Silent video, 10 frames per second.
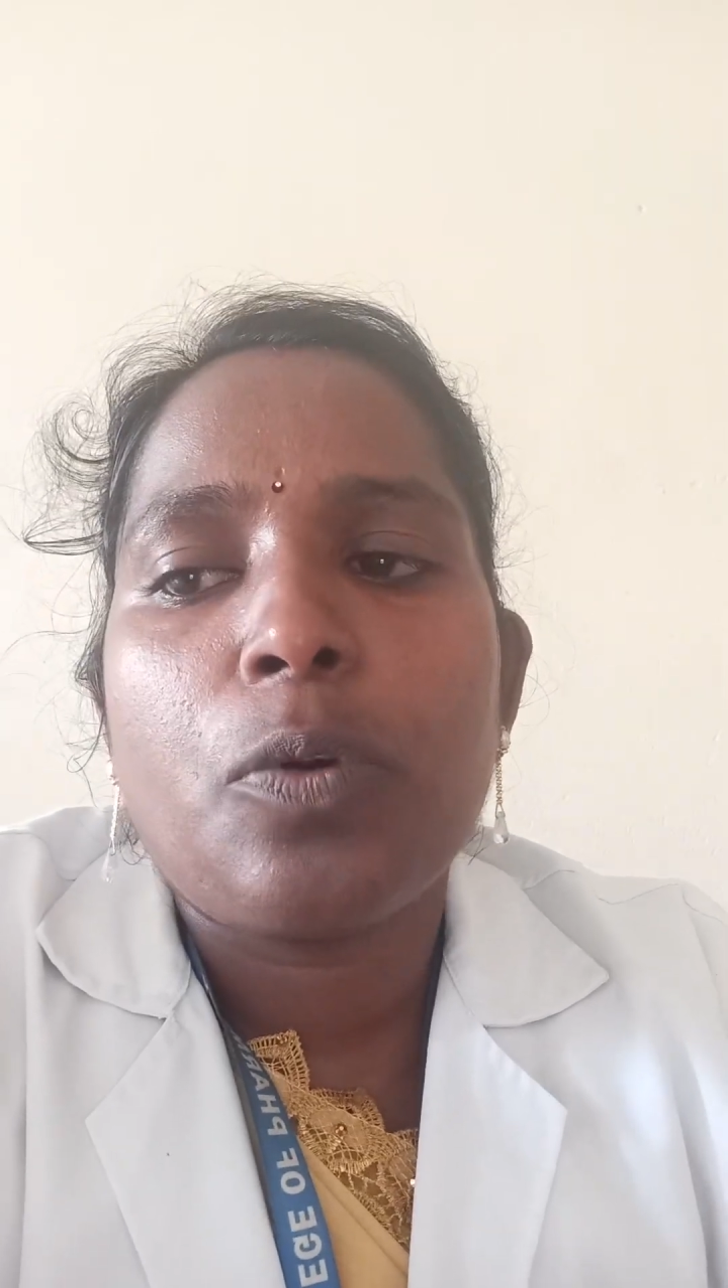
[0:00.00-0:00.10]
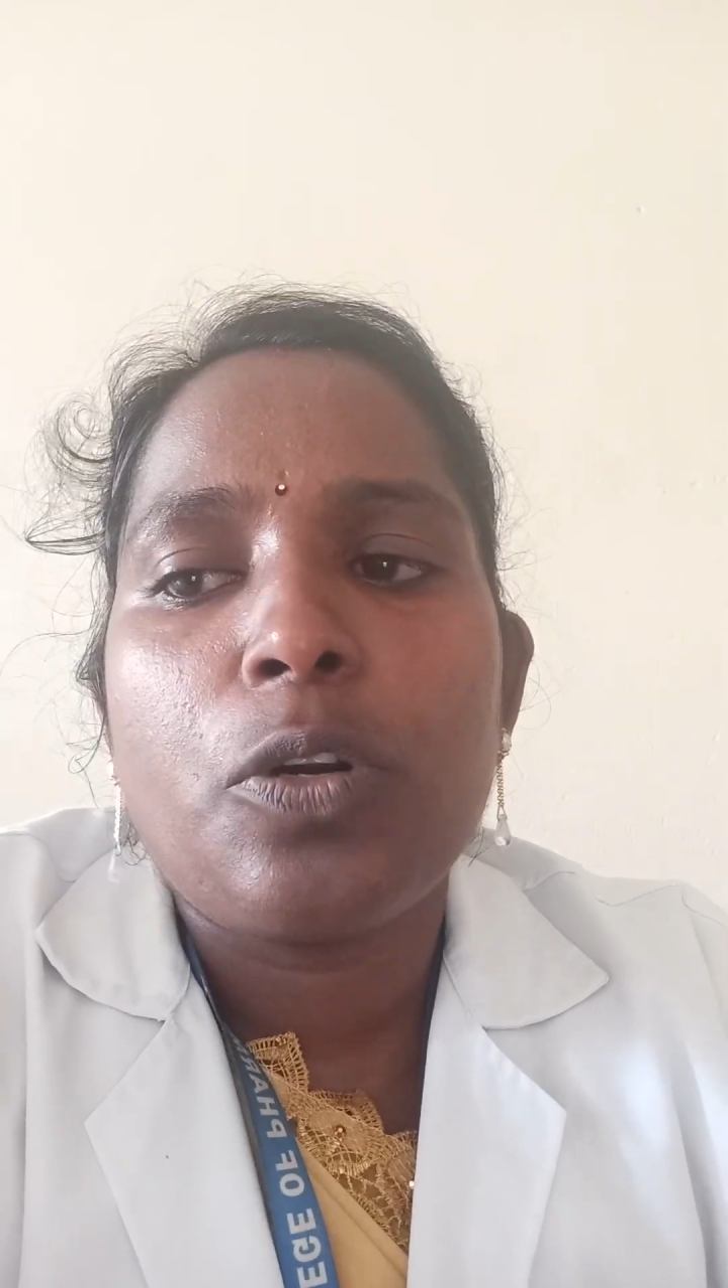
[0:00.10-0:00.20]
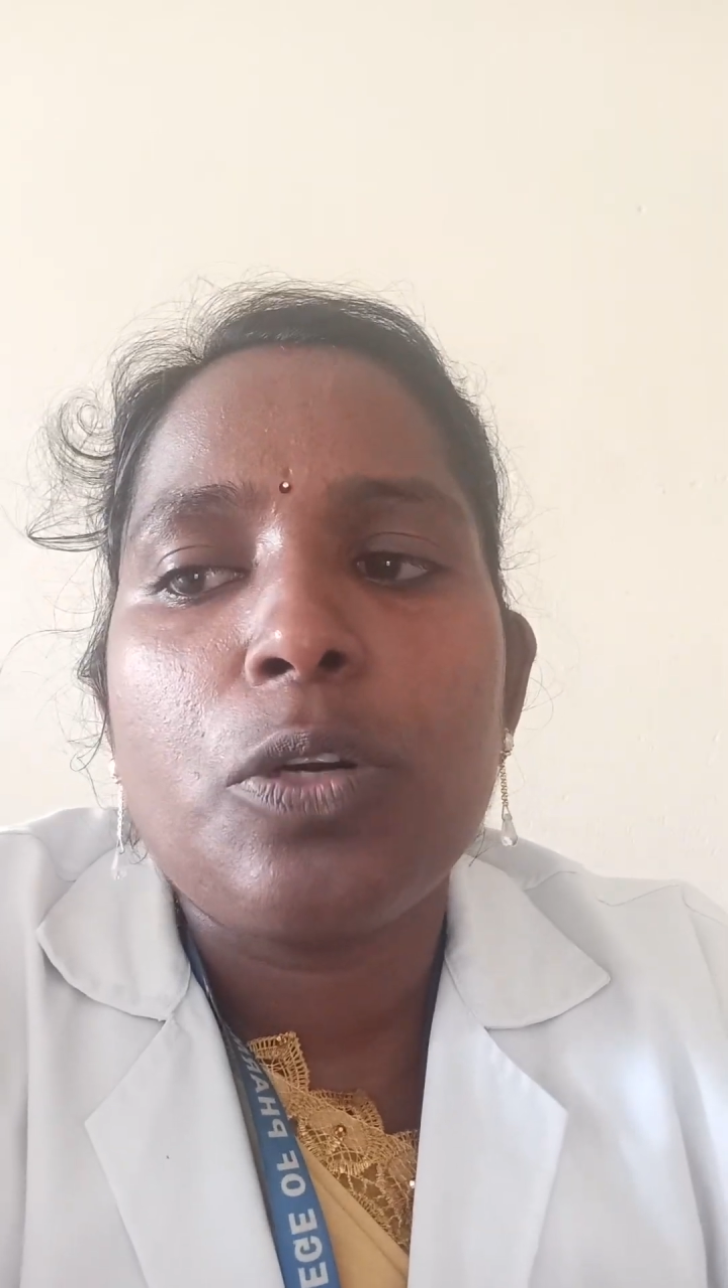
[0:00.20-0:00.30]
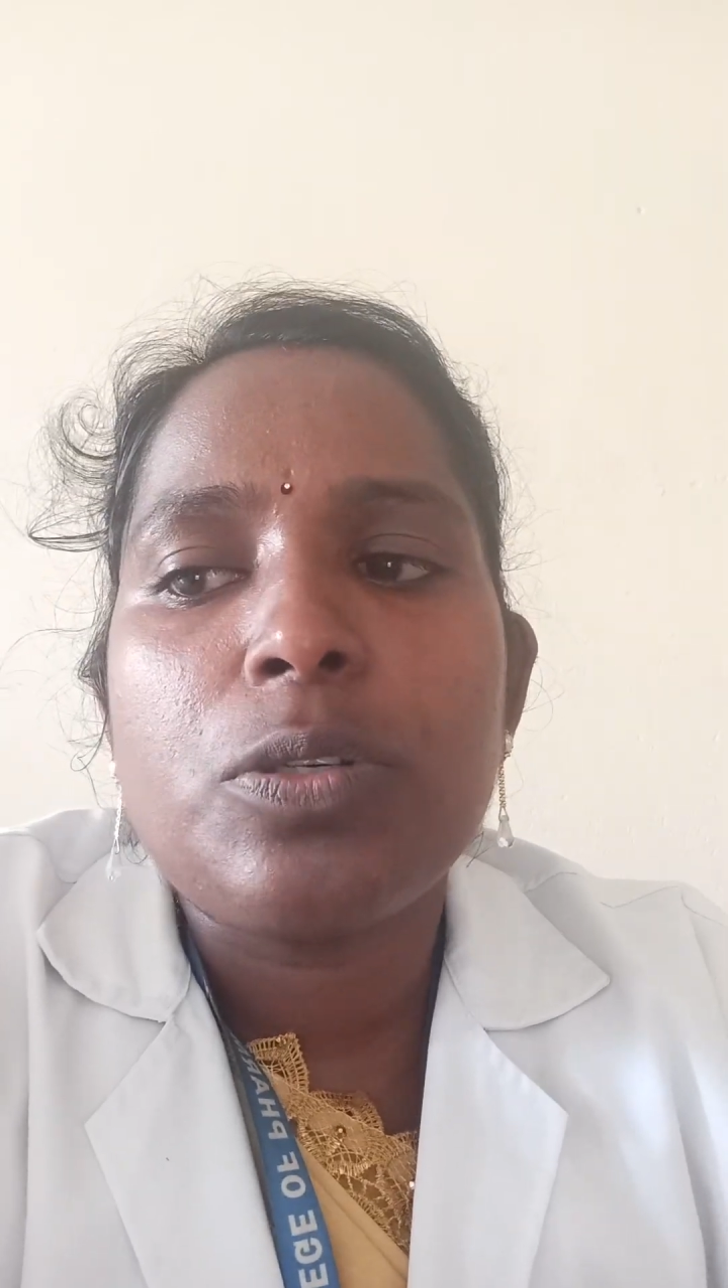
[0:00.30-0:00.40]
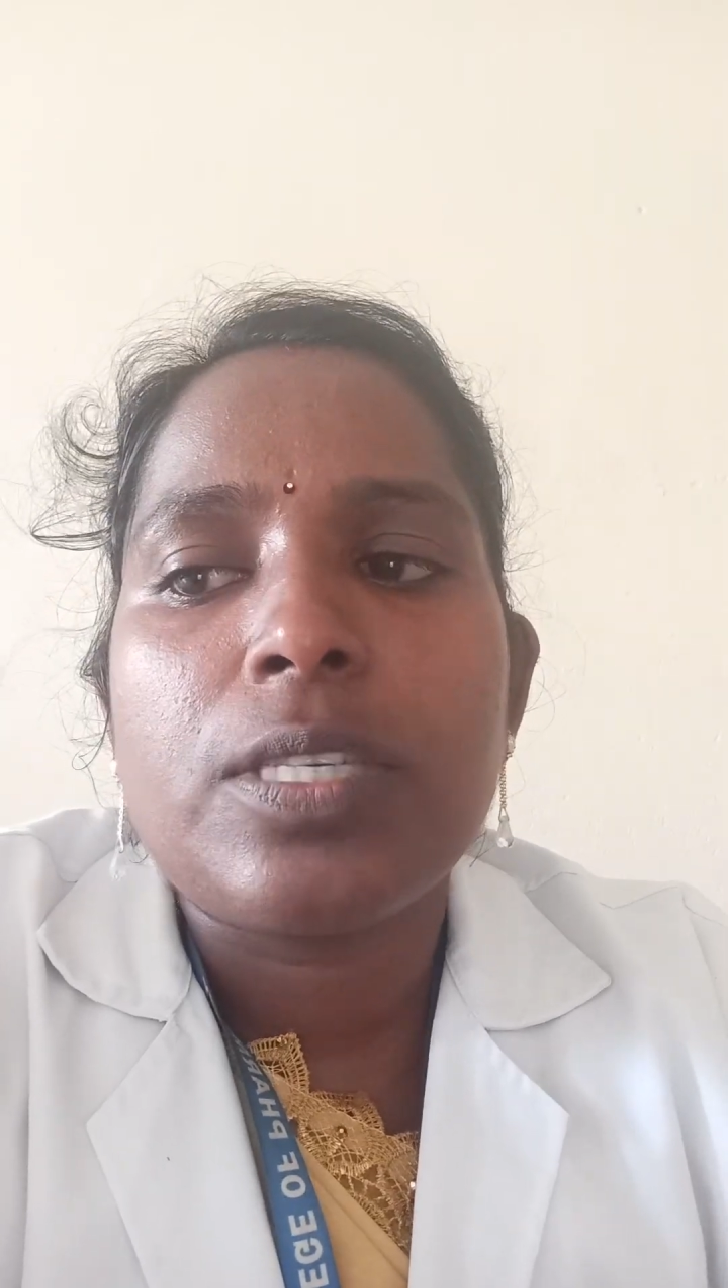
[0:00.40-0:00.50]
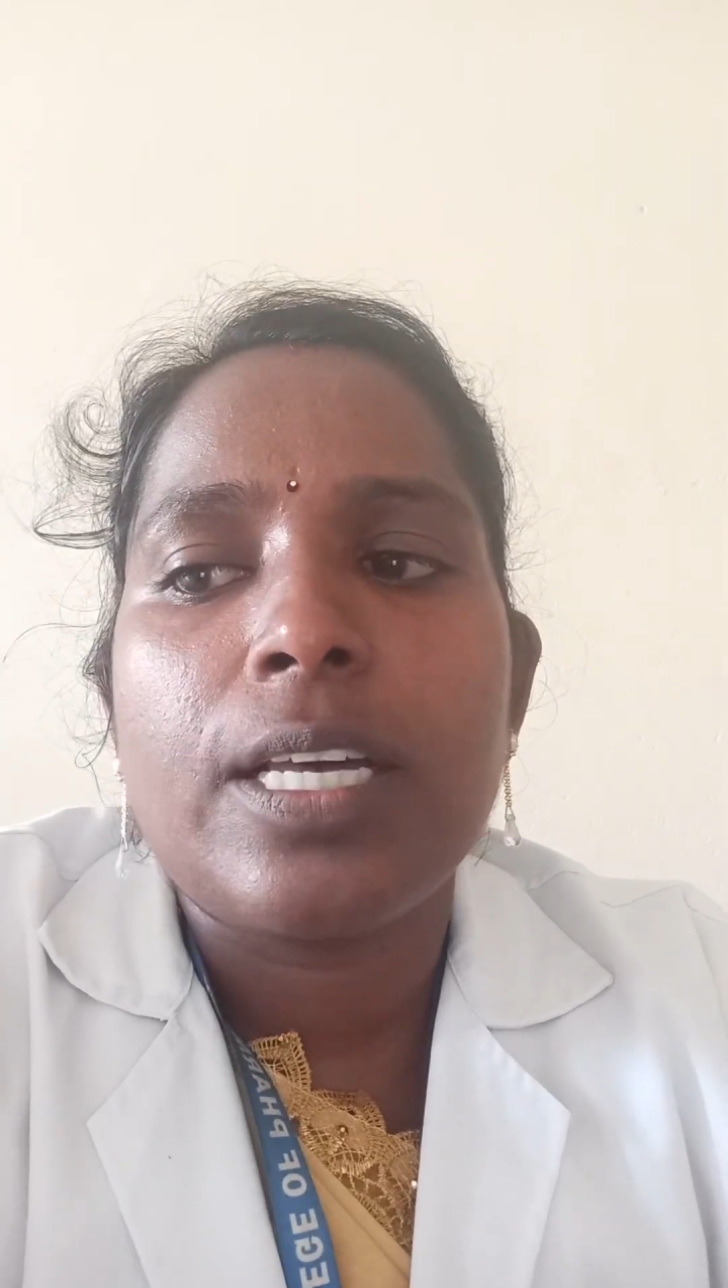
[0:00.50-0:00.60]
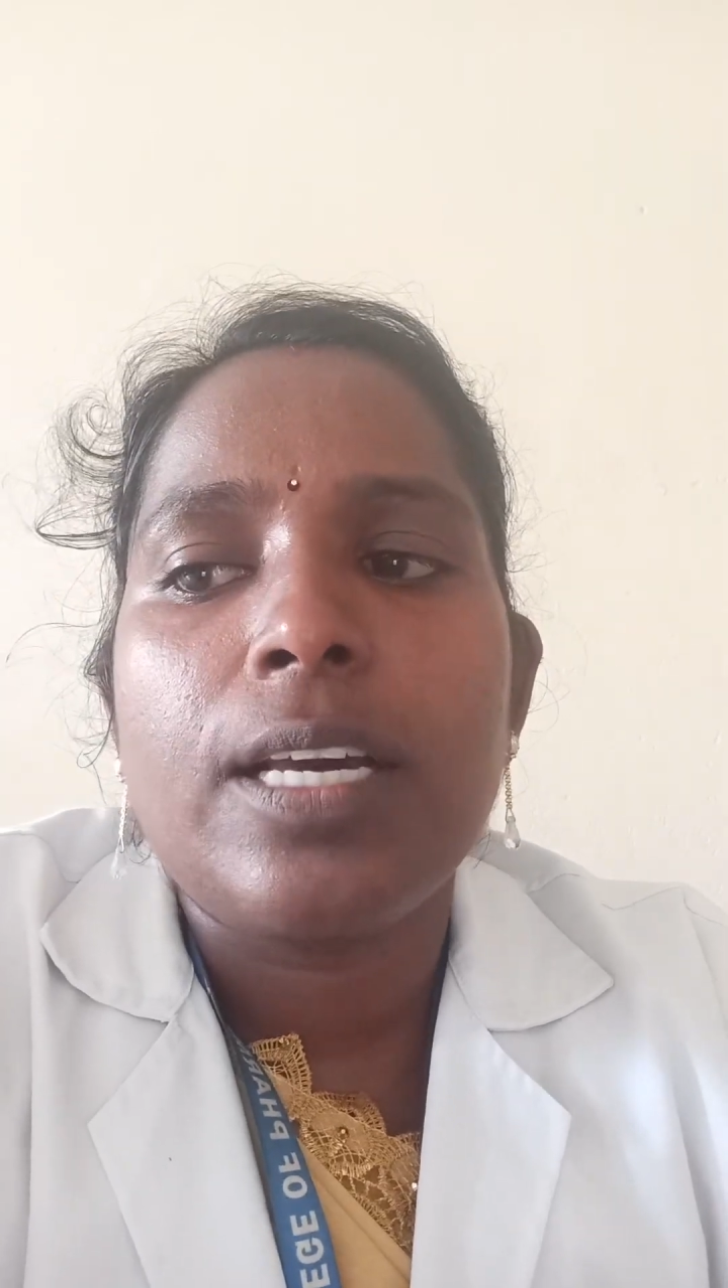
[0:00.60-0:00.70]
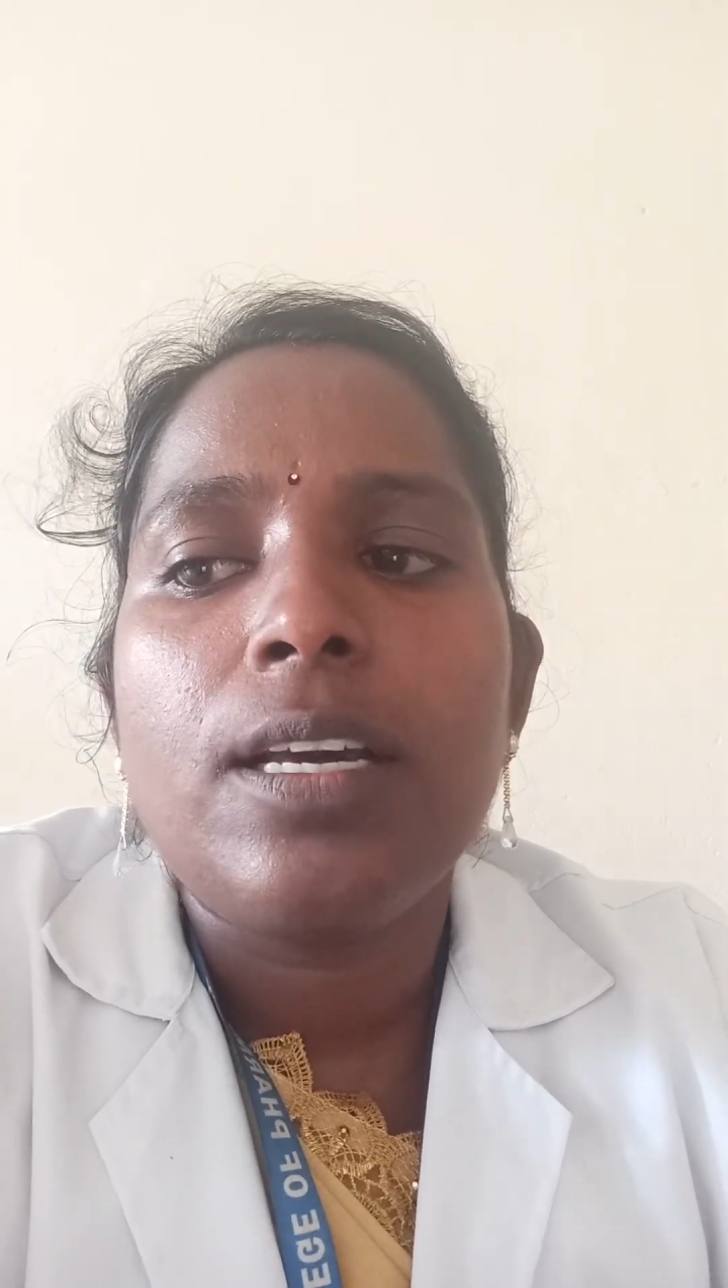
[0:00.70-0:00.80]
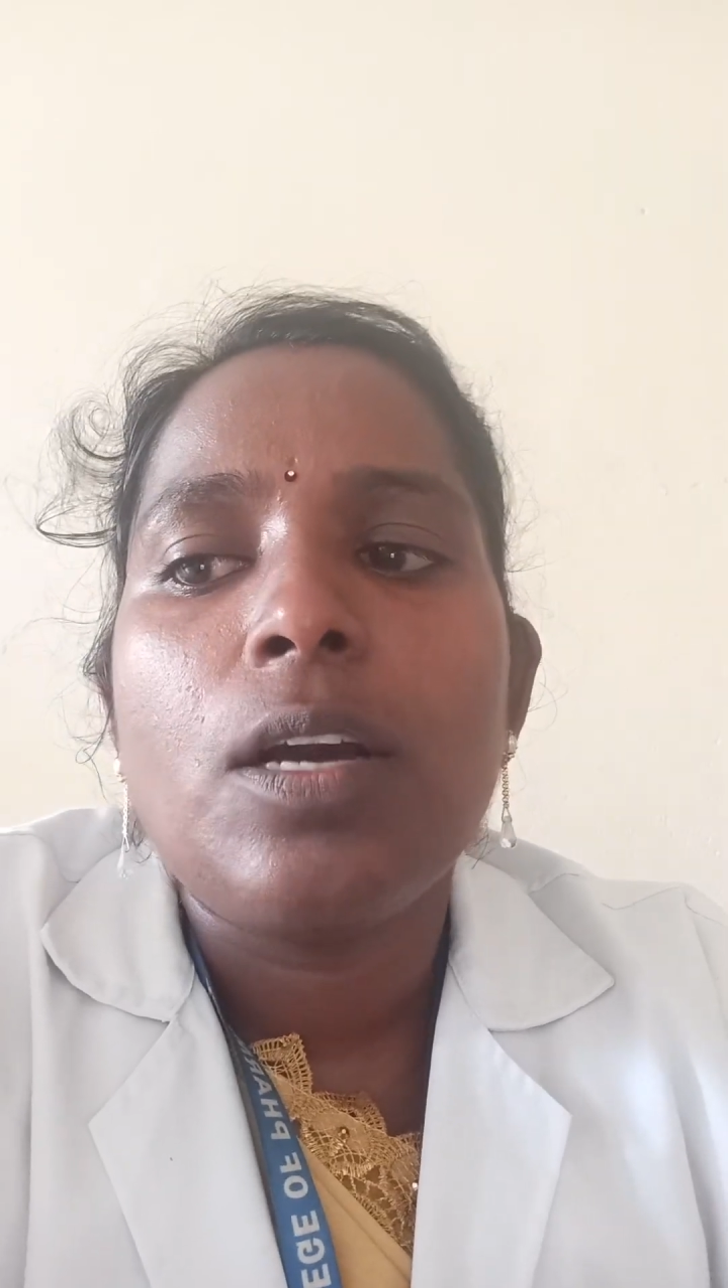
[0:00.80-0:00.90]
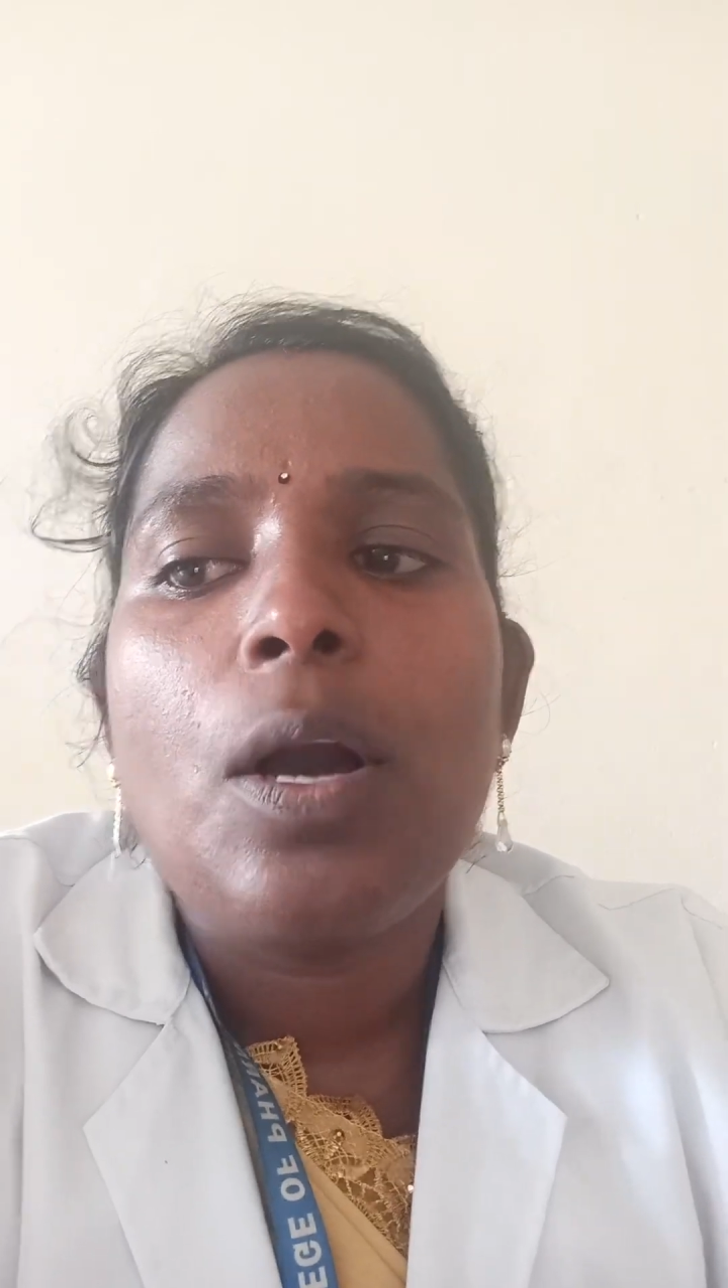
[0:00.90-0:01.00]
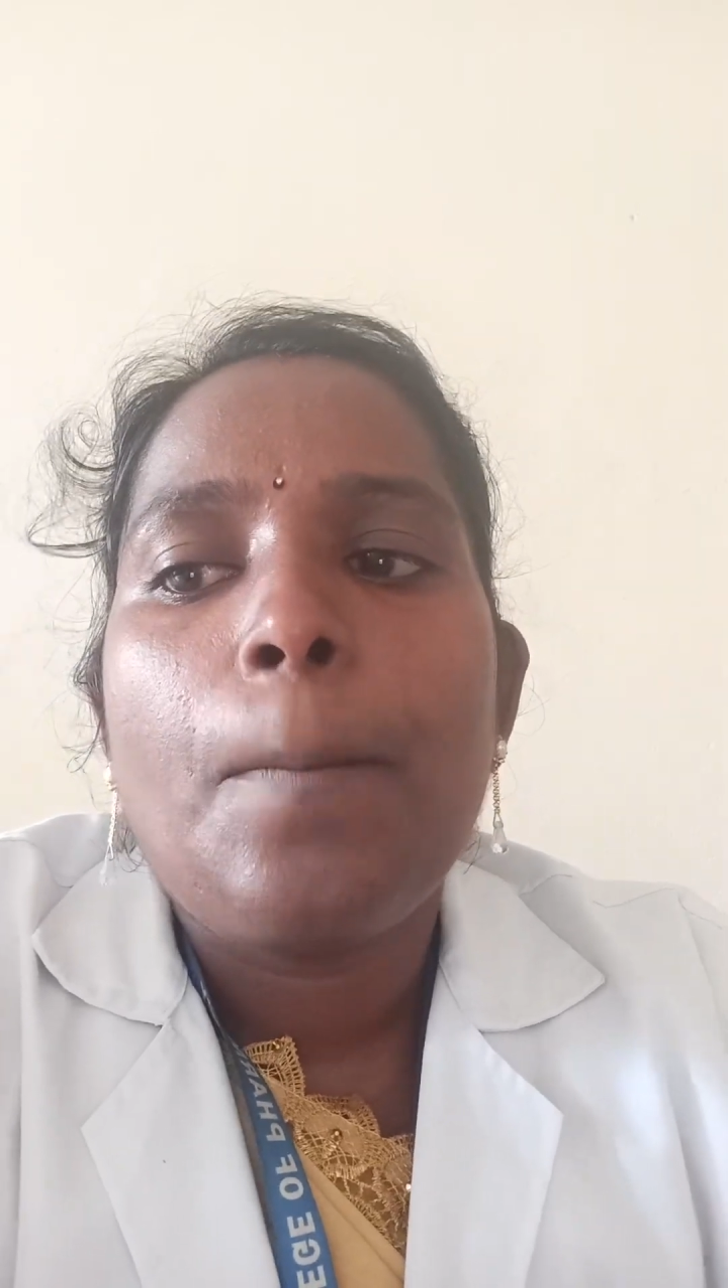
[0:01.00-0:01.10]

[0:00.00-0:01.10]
produce the